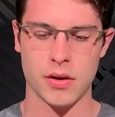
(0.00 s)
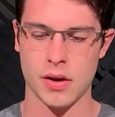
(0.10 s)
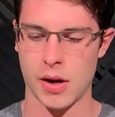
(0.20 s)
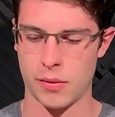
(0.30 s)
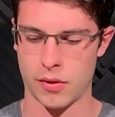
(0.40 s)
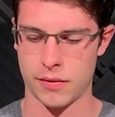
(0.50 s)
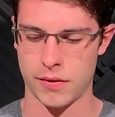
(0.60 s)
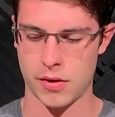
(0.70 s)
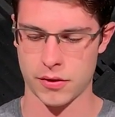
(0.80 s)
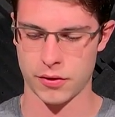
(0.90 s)
And I will
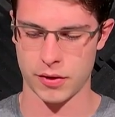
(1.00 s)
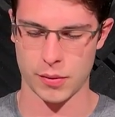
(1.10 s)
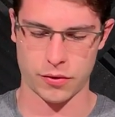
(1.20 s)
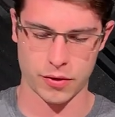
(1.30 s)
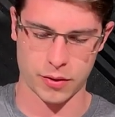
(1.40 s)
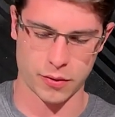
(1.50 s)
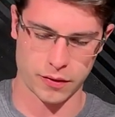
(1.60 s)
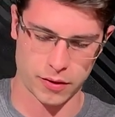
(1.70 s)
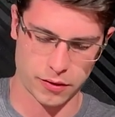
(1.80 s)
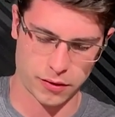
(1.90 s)
also demonstrate the
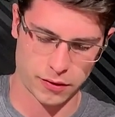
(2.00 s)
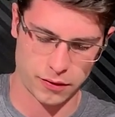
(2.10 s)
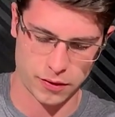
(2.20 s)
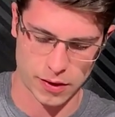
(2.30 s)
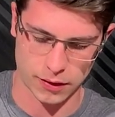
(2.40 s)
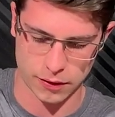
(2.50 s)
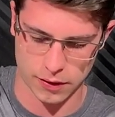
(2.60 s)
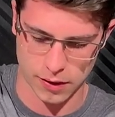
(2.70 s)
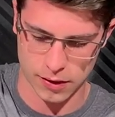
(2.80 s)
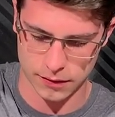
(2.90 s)
reverse, if you'd like to see
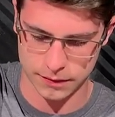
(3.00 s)
that.